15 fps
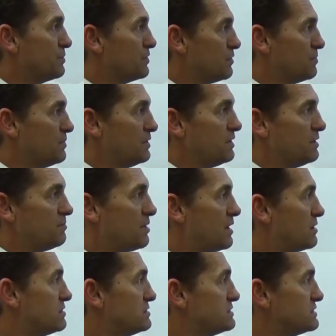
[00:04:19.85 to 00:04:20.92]
pyramid in
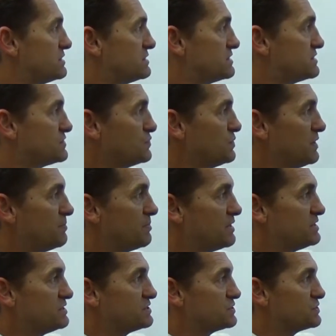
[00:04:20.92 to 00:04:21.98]
Paris has a square
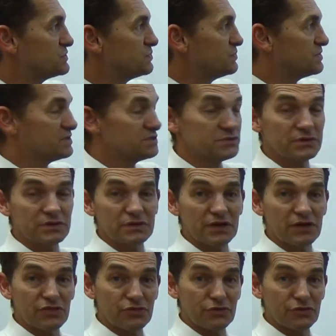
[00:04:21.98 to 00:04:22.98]
base with a side length